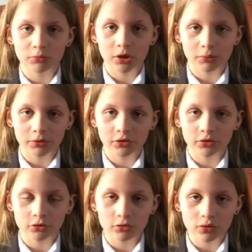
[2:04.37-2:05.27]
primary
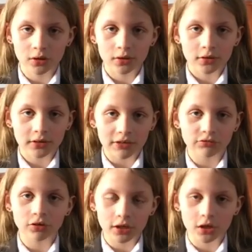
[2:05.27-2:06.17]
school.
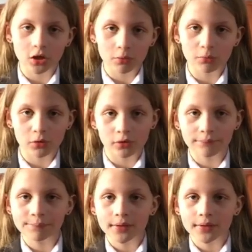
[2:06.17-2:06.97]
Definitely a lot more.